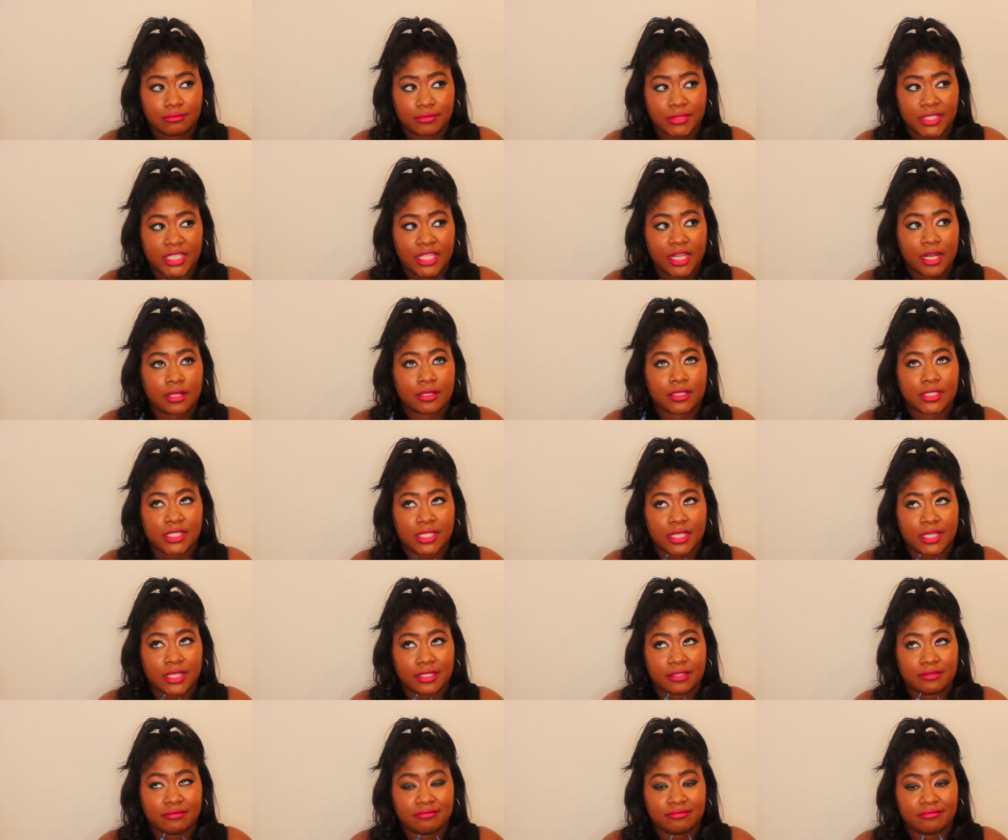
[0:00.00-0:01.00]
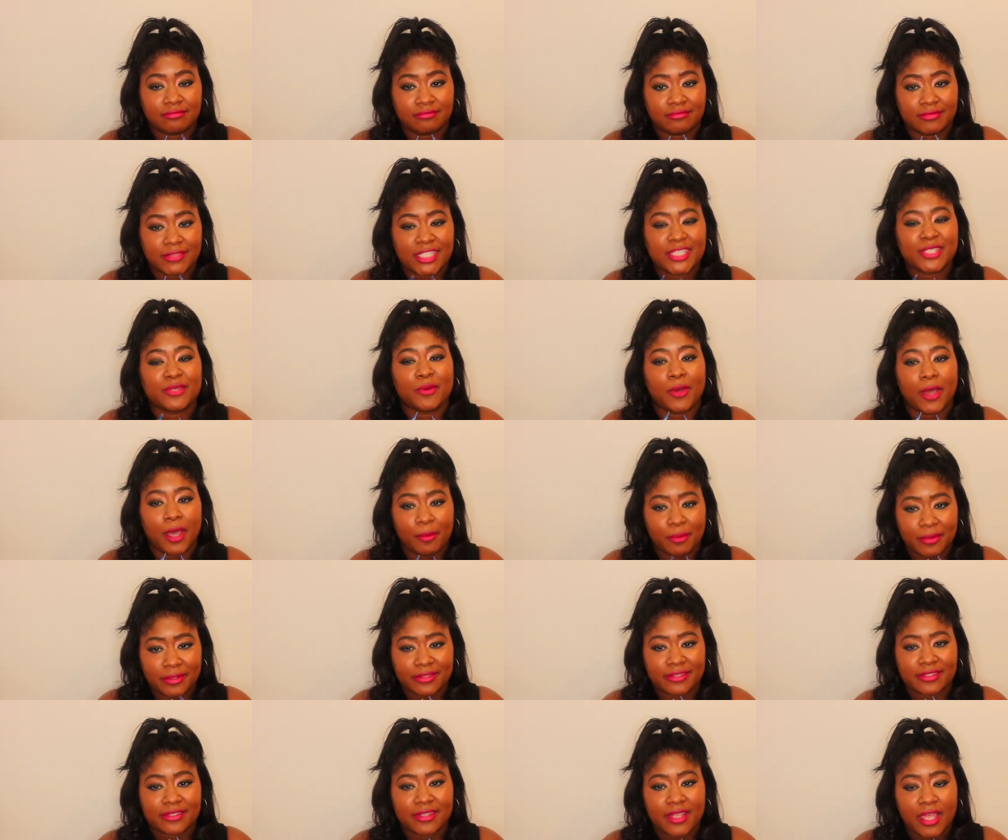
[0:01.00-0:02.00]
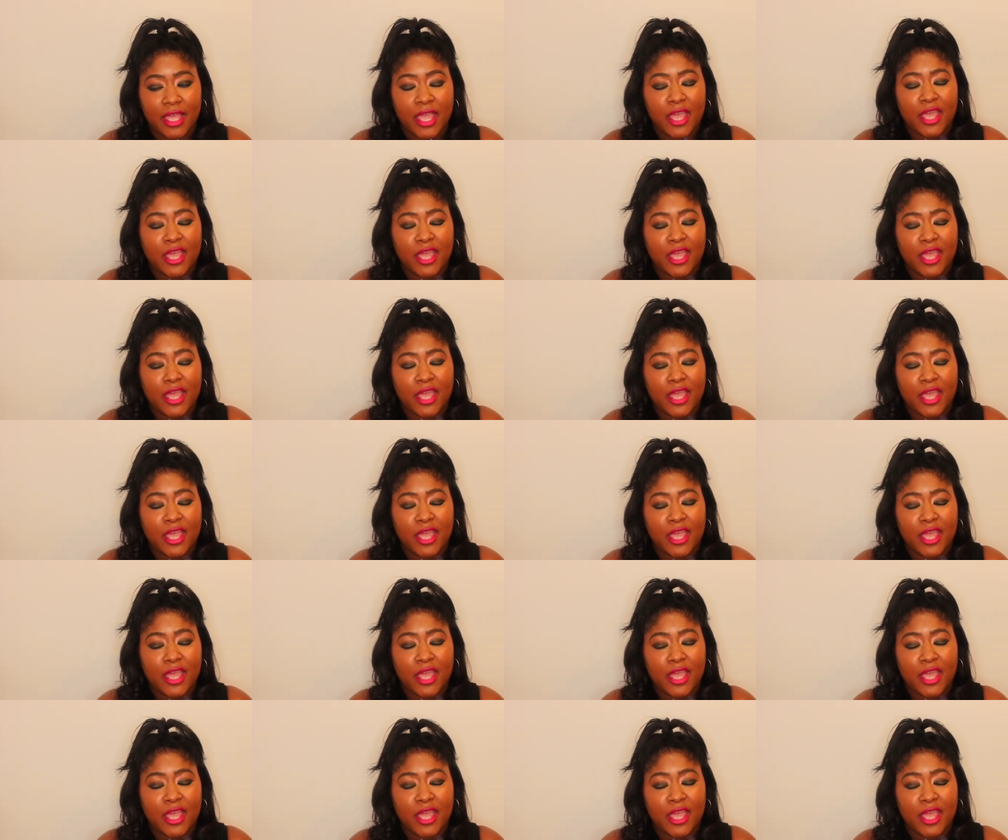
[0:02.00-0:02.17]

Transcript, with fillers: but then I was like, let's see what happens.